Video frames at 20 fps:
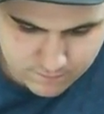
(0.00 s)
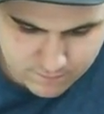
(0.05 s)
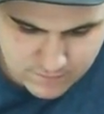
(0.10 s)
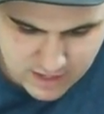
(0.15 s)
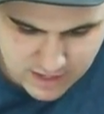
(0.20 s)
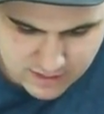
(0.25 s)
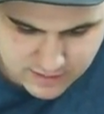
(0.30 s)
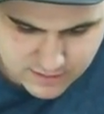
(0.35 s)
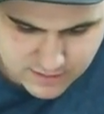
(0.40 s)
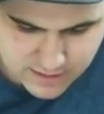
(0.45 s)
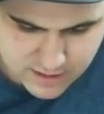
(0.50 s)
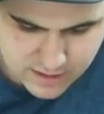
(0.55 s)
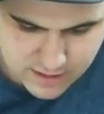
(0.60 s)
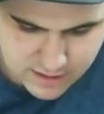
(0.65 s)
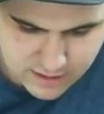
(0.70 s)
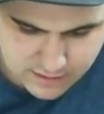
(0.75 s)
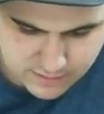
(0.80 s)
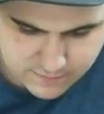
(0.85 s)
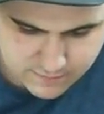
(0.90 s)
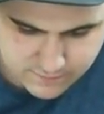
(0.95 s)
Not,
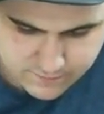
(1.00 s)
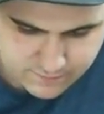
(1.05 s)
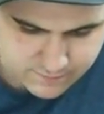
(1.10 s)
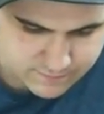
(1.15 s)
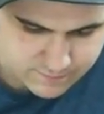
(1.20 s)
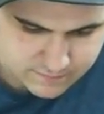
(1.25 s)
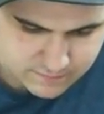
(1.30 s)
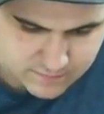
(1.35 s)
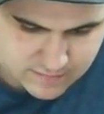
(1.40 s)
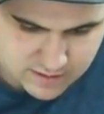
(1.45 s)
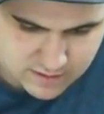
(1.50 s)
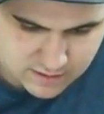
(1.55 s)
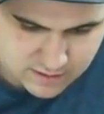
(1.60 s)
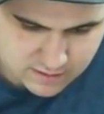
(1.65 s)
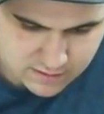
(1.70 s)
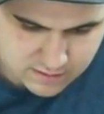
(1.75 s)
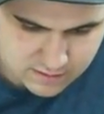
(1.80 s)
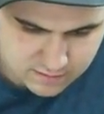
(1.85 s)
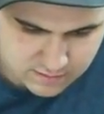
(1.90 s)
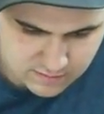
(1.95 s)
uh...
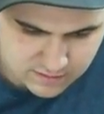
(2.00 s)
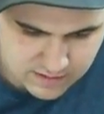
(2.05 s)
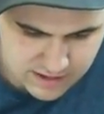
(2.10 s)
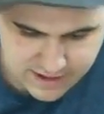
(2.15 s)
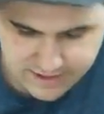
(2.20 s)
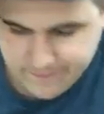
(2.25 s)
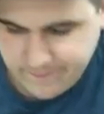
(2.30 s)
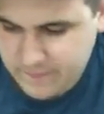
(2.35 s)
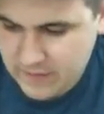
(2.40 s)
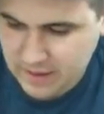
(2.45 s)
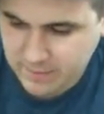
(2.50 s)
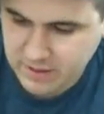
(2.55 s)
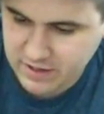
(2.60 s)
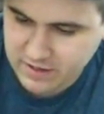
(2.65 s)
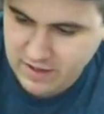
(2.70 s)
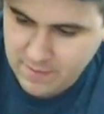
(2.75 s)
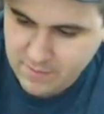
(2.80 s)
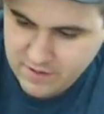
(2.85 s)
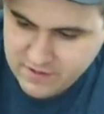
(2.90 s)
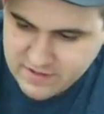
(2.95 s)
Yeah, I'm gonna,
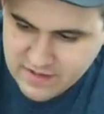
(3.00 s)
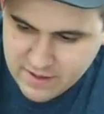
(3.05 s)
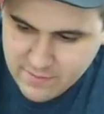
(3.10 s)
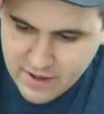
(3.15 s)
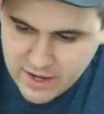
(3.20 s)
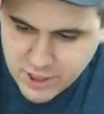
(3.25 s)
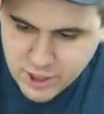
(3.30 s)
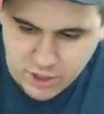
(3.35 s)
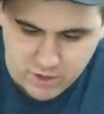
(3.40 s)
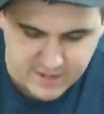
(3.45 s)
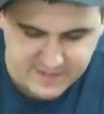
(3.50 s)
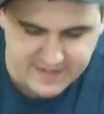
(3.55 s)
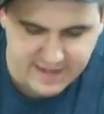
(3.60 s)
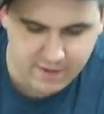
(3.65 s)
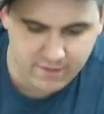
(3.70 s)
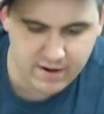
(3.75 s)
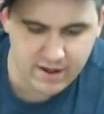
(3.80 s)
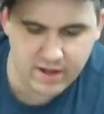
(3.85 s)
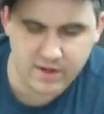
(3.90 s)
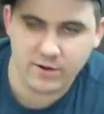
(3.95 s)
I'm gonna say my jury's
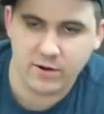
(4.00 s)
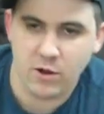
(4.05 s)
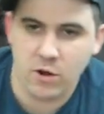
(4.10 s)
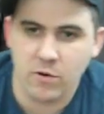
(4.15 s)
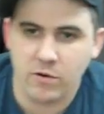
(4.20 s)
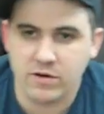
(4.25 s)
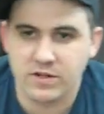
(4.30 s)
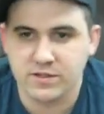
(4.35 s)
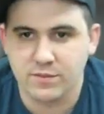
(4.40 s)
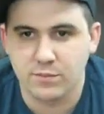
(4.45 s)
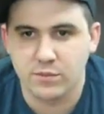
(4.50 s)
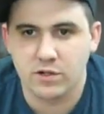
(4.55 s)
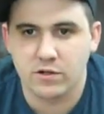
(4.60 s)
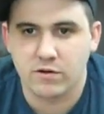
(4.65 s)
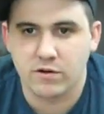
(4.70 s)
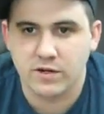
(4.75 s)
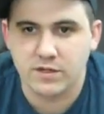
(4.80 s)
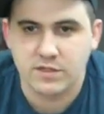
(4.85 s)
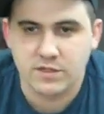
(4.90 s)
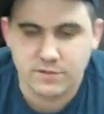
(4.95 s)
out on Ogryns and
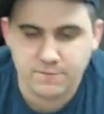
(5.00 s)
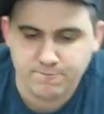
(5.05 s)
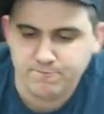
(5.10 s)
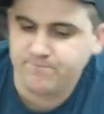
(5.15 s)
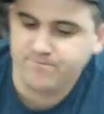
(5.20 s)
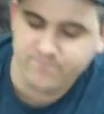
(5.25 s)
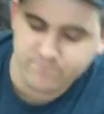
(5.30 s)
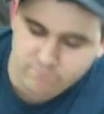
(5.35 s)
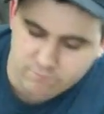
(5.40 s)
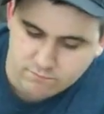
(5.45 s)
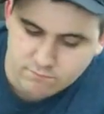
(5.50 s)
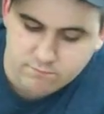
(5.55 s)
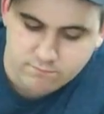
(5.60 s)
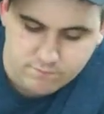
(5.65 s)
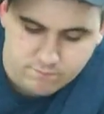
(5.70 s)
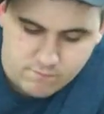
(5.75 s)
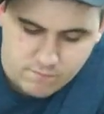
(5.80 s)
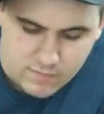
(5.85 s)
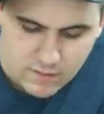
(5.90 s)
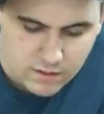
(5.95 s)
Bullgryns.
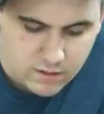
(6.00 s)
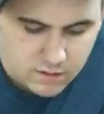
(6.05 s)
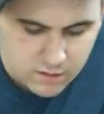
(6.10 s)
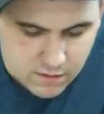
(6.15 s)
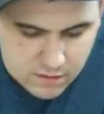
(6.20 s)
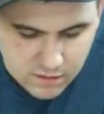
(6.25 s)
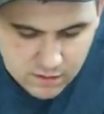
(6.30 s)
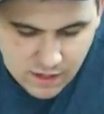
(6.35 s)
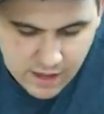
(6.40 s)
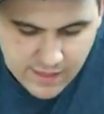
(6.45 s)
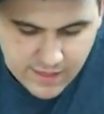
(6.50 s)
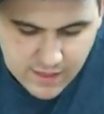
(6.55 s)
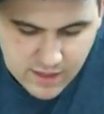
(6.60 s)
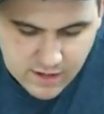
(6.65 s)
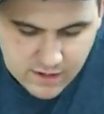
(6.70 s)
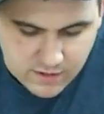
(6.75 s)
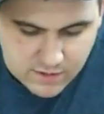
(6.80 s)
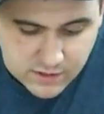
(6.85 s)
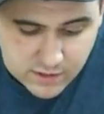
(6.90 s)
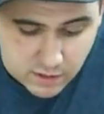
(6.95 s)
And
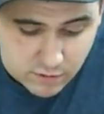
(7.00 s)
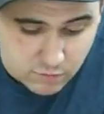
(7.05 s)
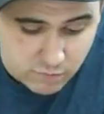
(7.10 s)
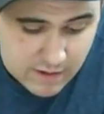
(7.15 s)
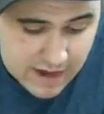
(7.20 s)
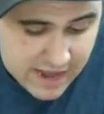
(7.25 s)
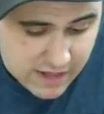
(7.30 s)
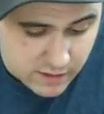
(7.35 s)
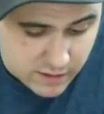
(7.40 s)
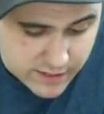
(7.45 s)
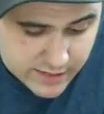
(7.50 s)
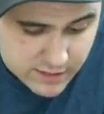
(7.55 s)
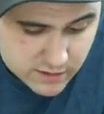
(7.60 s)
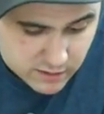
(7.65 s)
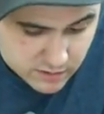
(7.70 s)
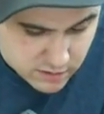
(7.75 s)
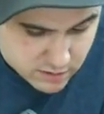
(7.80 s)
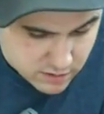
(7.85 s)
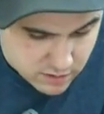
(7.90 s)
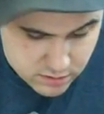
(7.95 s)
then, so
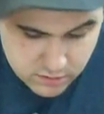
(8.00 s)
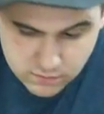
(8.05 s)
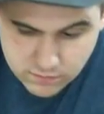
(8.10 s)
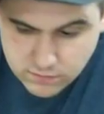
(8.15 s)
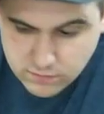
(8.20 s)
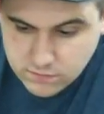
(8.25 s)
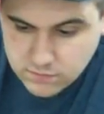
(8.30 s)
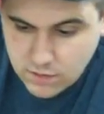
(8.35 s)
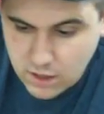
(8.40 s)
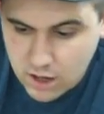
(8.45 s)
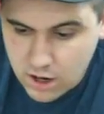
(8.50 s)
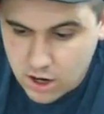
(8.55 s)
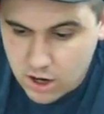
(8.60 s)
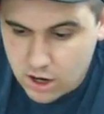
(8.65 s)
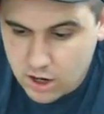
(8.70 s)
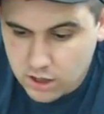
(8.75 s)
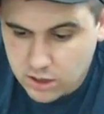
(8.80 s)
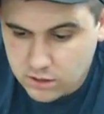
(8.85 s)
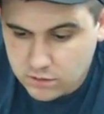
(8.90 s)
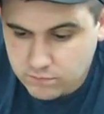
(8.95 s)
ratlings
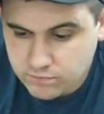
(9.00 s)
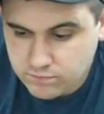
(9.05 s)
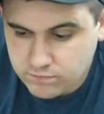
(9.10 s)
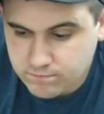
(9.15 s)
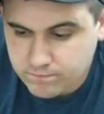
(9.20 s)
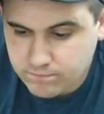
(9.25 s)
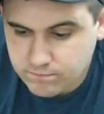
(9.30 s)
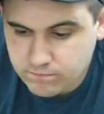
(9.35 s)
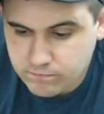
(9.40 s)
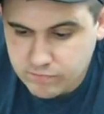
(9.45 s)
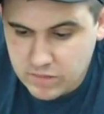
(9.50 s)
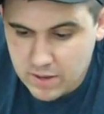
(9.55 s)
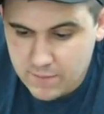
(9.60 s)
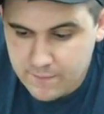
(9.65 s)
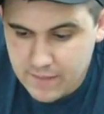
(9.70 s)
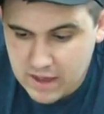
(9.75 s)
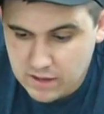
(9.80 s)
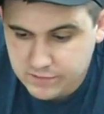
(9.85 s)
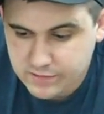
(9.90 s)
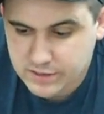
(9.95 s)
are
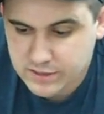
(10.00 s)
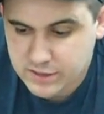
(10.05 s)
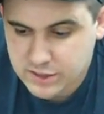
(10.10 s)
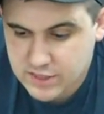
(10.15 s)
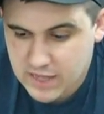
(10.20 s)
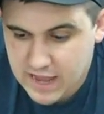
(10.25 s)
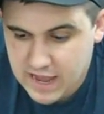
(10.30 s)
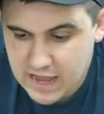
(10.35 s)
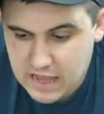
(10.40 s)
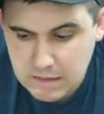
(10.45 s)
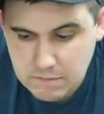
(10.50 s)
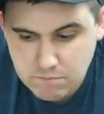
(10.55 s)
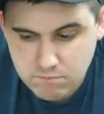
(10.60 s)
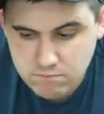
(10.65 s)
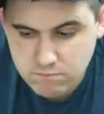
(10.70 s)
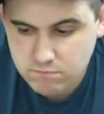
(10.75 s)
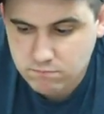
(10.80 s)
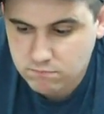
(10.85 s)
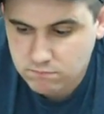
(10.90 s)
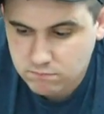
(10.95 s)
about the same,
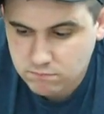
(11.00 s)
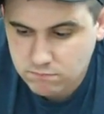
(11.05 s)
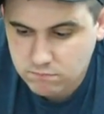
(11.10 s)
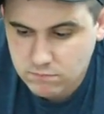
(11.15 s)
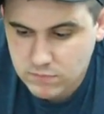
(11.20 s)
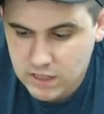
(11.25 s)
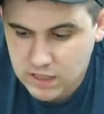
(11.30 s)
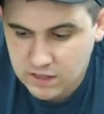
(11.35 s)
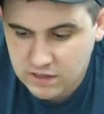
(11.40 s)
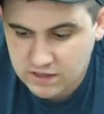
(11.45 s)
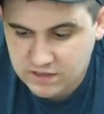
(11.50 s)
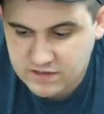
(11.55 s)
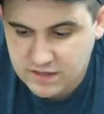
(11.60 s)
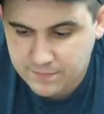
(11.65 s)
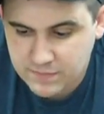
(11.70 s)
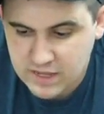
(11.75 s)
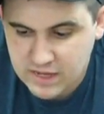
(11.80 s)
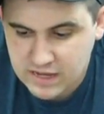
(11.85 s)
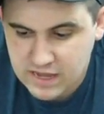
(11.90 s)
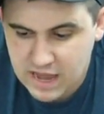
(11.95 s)

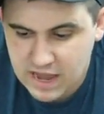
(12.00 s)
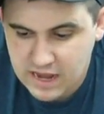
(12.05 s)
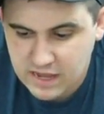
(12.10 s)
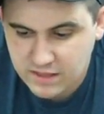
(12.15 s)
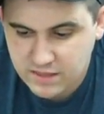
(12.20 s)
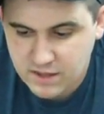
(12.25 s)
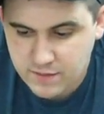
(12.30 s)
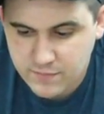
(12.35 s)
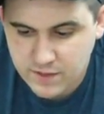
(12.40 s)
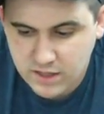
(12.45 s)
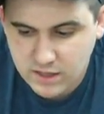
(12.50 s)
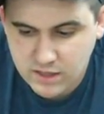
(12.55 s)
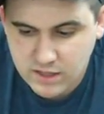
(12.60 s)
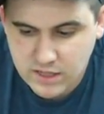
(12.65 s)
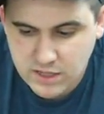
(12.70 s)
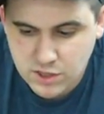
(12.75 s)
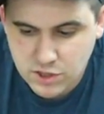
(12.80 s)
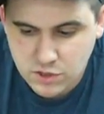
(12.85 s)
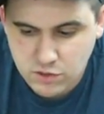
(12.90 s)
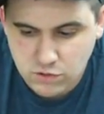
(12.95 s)
except they gain the
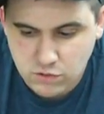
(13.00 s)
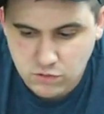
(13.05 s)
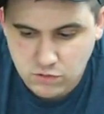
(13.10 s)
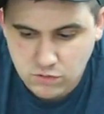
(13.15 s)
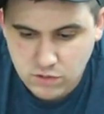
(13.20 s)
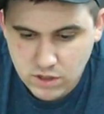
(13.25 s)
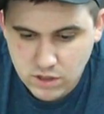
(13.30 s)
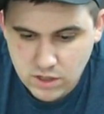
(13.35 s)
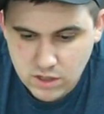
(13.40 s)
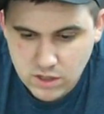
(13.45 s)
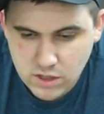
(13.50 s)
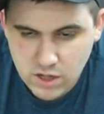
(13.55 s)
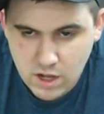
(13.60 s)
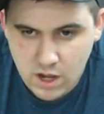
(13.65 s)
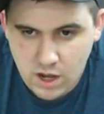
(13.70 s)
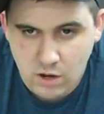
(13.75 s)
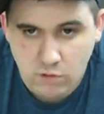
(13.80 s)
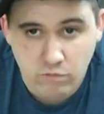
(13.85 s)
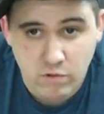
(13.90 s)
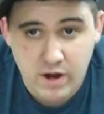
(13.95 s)
ability to
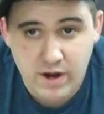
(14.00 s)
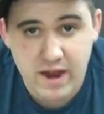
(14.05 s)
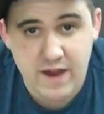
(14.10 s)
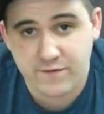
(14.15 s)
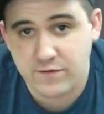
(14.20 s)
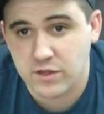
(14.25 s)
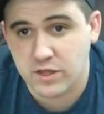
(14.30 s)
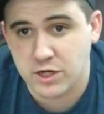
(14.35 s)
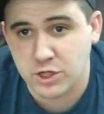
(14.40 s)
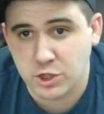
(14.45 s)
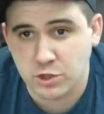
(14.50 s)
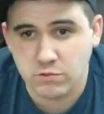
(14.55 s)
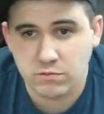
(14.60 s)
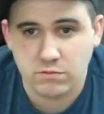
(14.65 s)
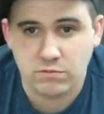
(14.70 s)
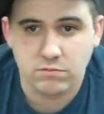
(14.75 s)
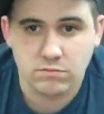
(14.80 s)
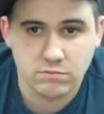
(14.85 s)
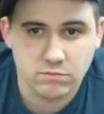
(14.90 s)
uh, run after they shoot.